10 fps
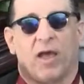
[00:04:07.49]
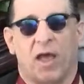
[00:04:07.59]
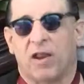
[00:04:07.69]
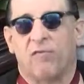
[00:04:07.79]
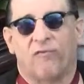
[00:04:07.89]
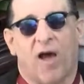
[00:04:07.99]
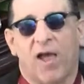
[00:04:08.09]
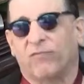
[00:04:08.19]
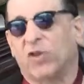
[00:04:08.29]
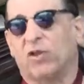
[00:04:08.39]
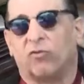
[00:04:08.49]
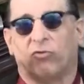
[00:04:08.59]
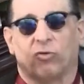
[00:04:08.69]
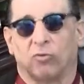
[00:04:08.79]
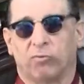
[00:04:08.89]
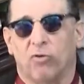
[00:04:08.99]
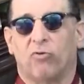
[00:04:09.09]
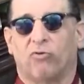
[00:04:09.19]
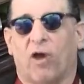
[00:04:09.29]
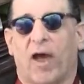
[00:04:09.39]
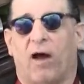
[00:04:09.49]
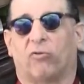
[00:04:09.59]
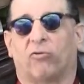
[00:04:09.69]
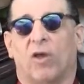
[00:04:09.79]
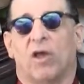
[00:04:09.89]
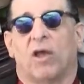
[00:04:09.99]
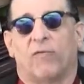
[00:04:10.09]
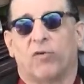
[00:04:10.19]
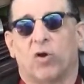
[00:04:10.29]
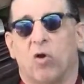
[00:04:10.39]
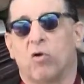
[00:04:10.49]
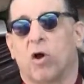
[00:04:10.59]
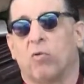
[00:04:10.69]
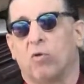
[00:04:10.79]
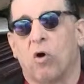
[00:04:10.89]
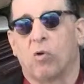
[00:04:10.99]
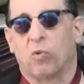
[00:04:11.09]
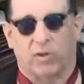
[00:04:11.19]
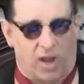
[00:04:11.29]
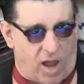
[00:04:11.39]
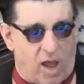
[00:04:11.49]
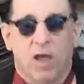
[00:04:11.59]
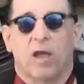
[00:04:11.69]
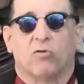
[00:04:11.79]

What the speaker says: and in 5 years you lose your house if you don't go along with their